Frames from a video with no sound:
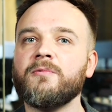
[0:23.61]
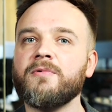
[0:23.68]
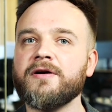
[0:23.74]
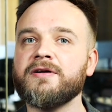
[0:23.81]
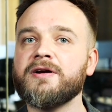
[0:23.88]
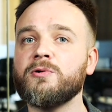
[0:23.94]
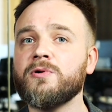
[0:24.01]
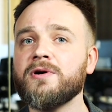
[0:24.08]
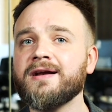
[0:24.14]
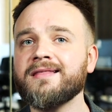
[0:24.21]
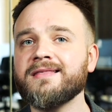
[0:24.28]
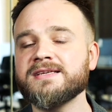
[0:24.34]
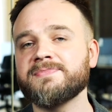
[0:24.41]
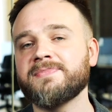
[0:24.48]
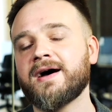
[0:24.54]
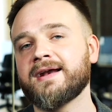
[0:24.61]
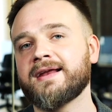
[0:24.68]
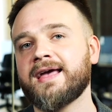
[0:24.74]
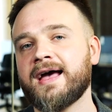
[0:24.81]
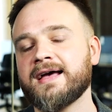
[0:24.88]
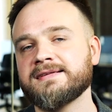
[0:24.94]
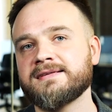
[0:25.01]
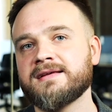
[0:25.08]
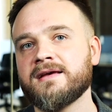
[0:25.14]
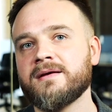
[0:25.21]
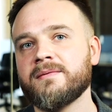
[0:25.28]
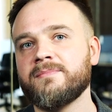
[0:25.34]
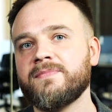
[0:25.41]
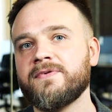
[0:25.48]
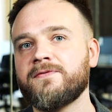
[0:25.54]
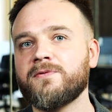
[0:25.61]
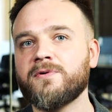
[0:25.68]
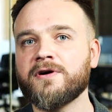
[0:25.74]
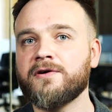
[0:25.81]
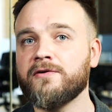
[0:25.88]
we recorded this podcast before